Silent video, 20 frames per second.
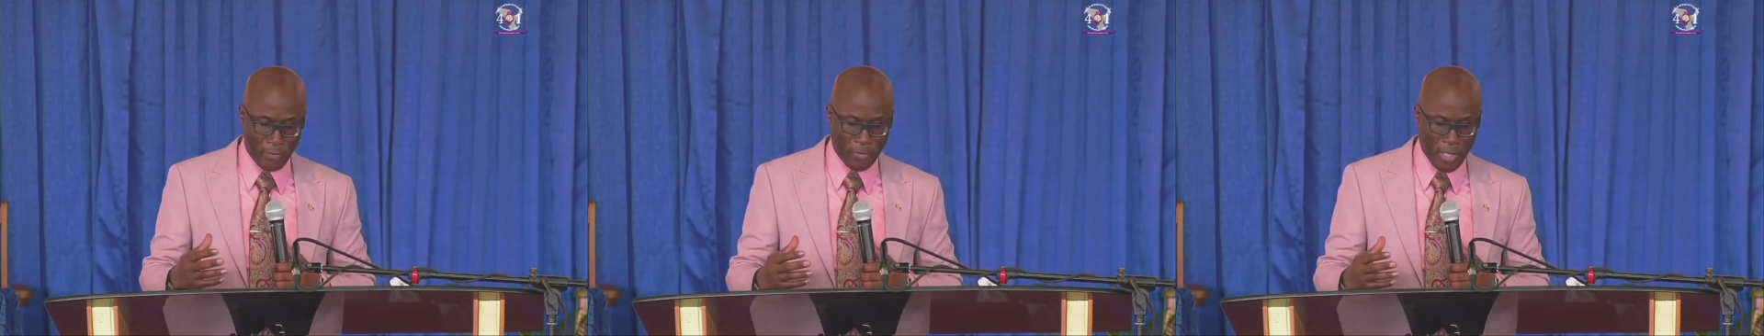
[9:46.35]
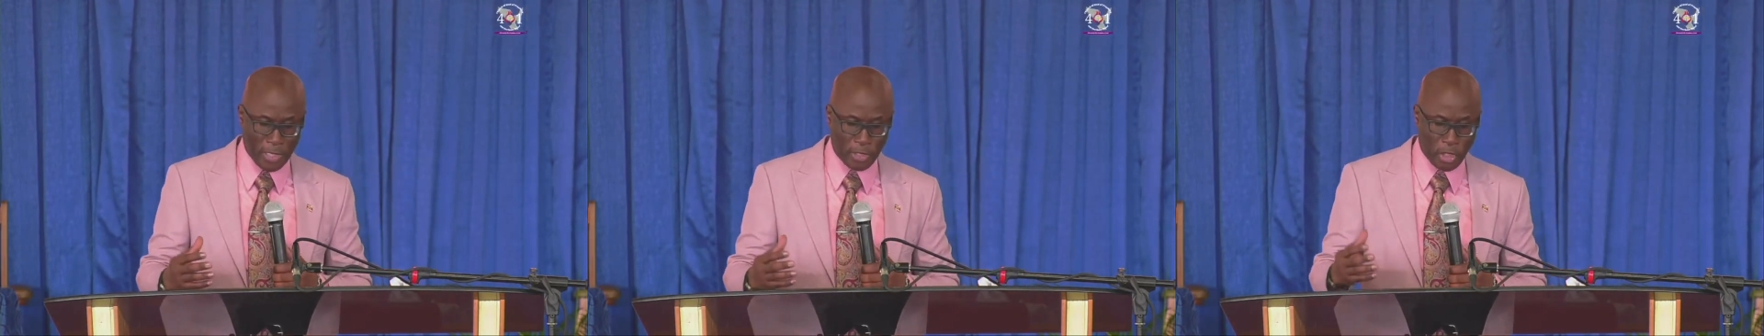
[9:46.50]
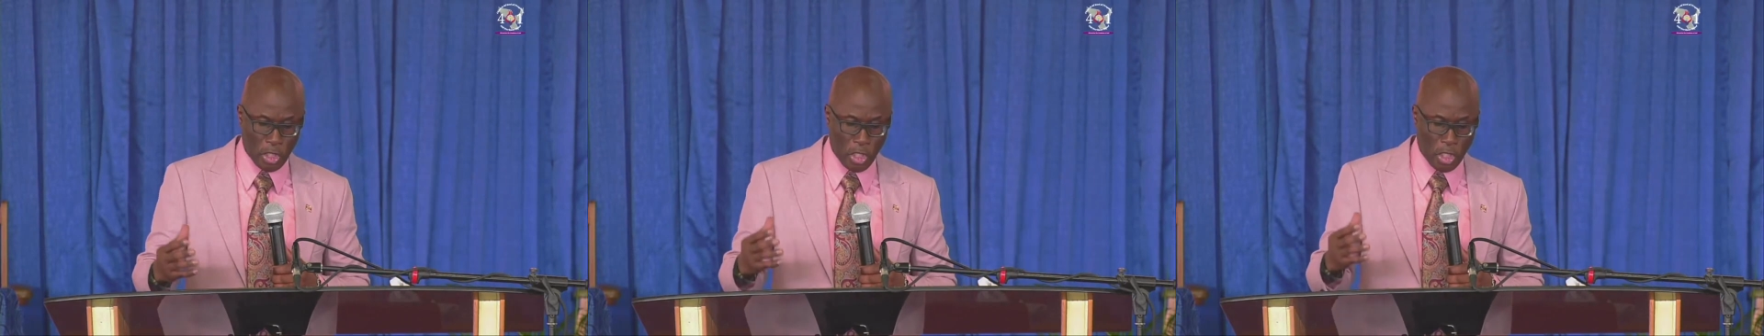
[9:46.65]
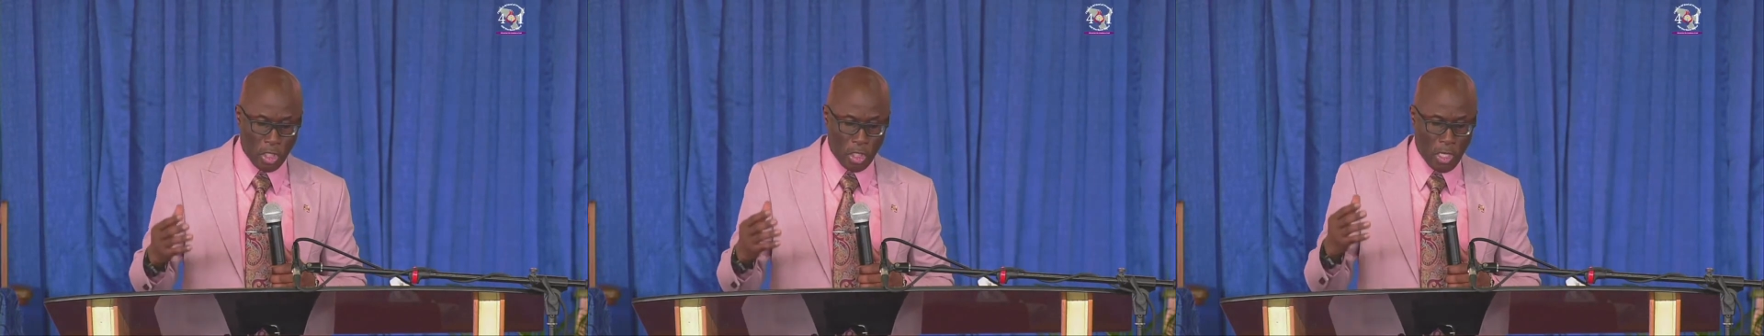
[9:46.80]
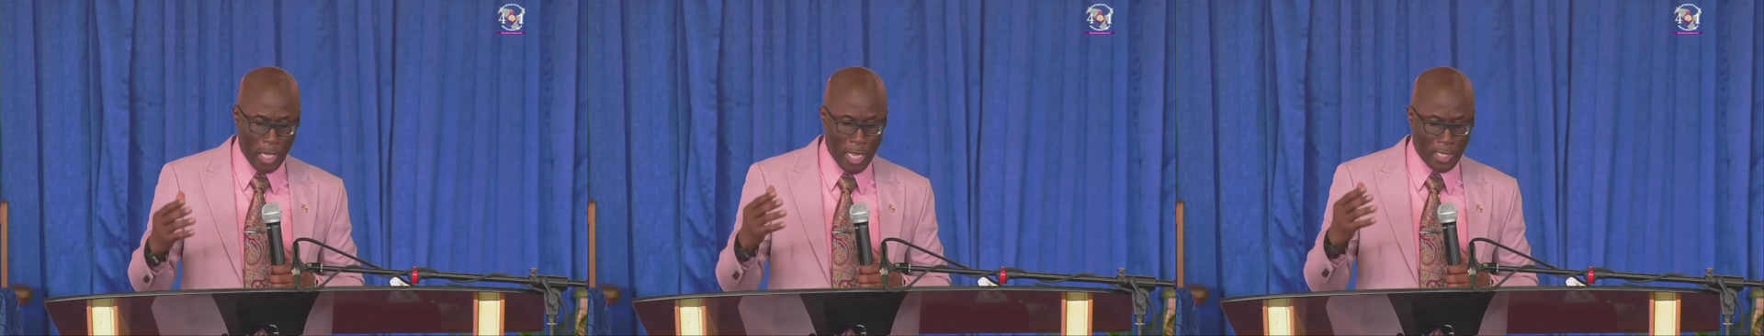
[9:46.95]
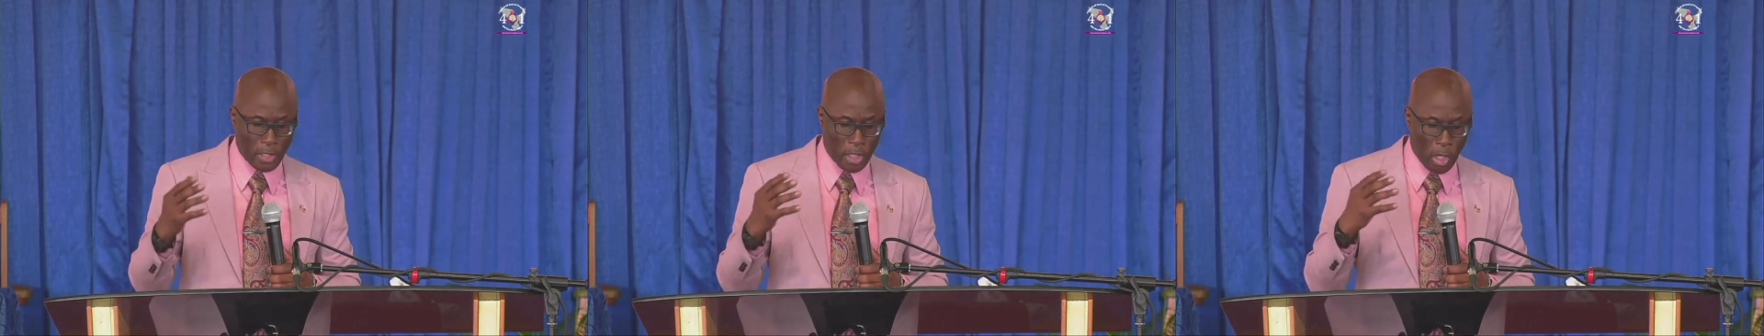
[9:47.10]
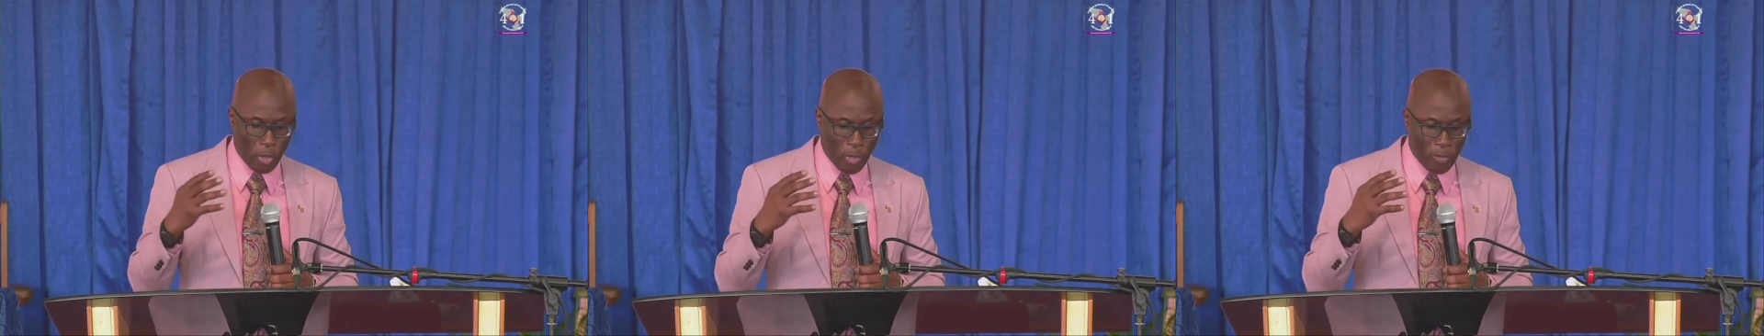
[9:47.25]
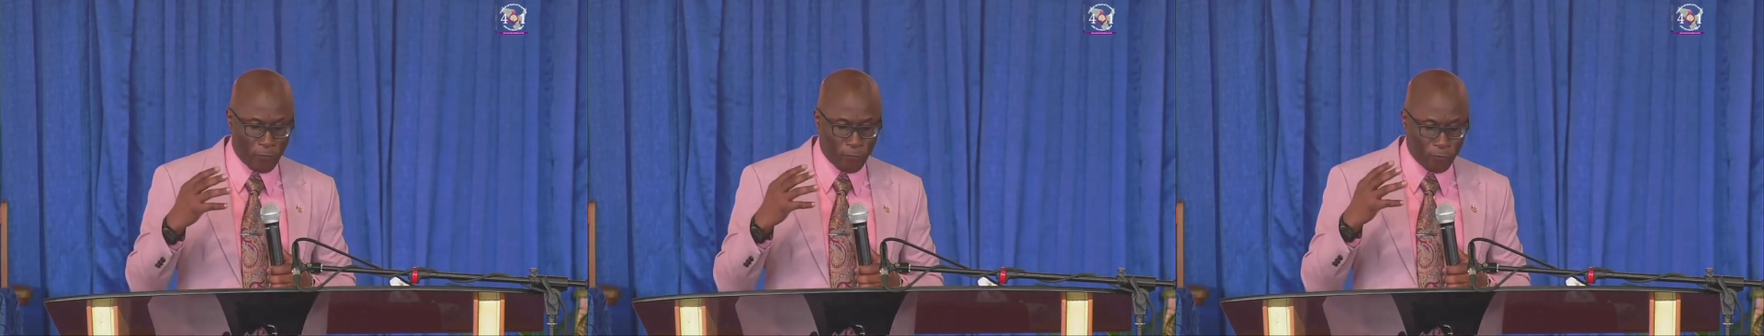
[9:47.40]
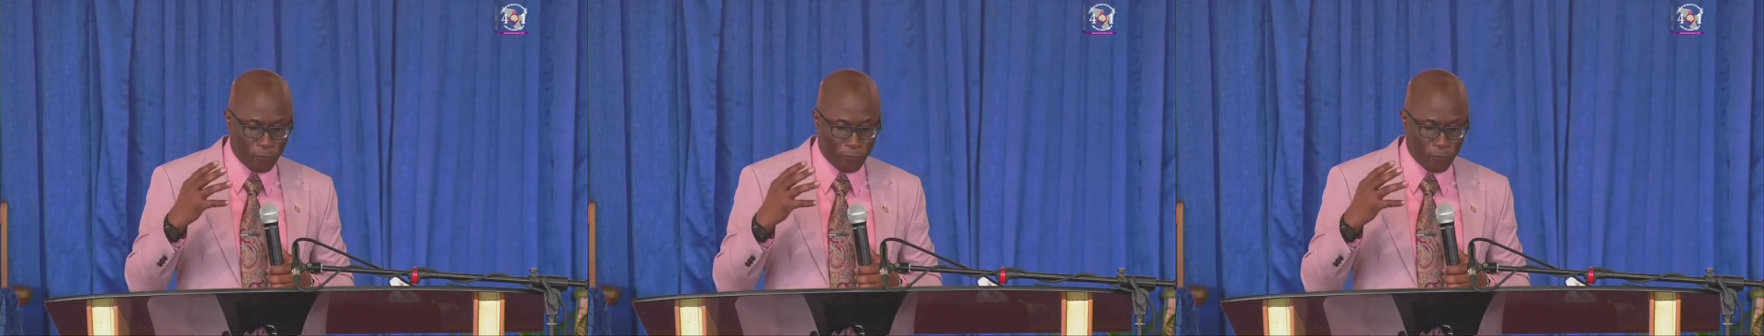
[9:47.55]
that and our